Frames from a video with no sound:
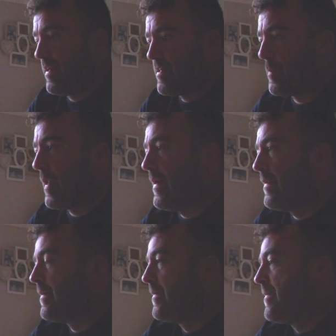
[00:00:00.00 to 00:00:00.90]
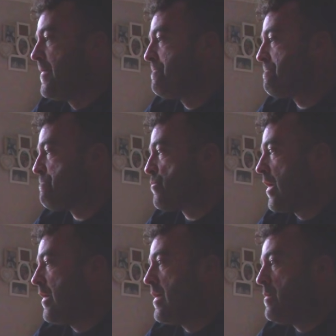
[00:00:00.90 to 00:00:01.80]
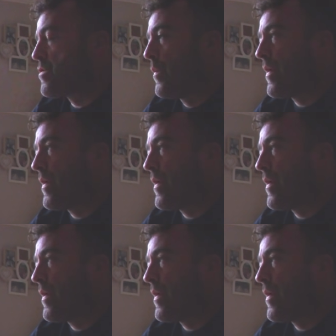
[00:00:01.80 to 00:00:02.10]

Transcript: I explained. So we